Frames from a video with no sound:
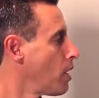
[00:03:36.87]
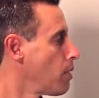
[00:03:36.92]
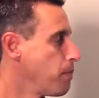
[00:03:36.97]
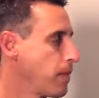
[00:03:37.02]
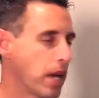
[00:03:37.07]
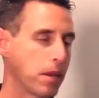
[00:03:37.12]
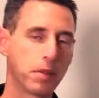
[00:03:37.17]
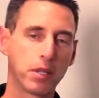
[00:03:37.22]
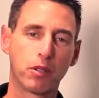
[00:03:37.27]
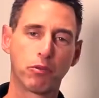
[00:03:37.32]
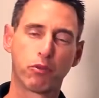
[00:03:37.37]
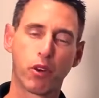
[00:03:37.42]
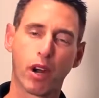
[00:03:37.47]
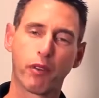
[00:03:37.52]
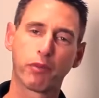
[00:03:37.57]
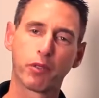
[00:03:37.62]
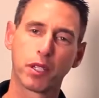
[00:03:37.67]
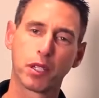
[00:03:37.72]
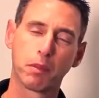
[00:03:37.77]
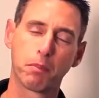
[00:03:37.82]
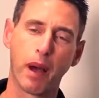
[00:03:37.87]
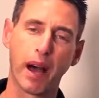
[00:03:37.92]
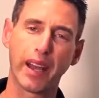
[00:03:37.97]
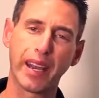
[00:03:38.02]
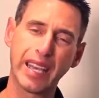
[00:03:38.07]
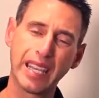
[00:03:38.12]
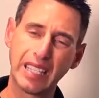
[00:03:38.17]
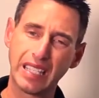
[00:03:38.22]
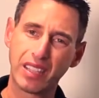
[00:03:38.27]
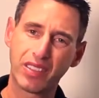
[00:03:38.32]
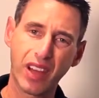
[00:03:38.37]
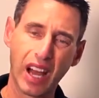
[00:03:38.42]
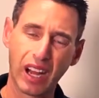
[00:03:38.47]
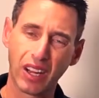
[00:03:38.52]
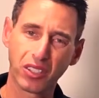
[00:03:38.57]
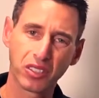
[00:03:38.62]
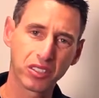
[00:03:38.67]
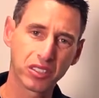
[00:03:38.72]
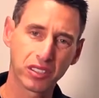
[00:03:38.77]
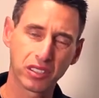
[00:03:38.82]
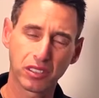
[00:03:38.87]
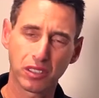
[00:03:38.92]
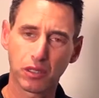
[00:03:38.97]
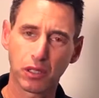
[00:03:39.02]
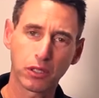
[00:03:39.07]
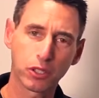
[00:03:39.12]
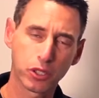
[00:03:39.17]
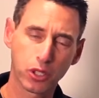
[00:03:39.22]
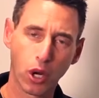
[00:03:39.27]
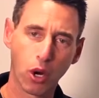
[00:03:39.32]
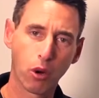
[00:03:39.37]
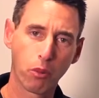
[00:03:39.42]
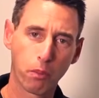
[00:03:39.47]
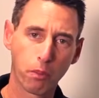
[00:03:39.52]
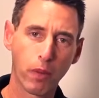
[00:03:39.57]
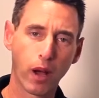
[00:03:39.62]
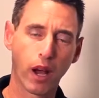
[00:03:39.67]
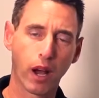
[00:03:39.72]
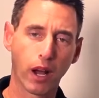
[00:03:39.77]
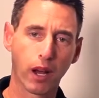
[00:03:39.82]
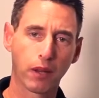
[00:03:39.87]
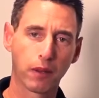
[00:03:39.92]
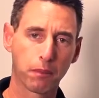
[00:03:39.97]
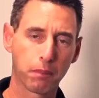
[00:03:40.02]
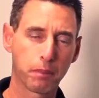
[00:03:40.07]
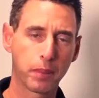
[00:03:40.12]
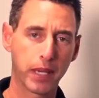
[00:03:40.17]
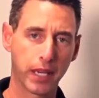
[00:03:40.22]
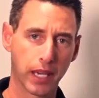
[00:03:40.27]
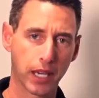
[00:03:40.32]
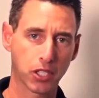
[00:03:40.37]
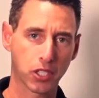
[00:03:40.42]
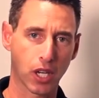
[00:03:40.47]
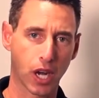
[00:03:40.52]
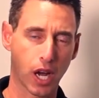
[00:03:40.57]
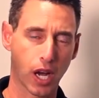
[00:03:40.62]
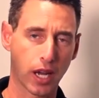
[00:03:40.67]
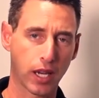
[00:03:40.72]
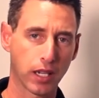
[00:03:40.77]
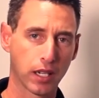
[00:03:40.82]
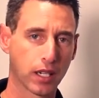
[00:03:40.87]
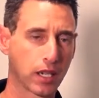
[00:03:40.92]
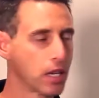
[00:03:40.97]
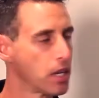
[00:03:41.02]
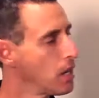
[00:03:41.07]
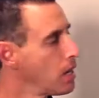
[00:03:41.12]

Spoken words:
maybe roughly about 80,000 or so PSI.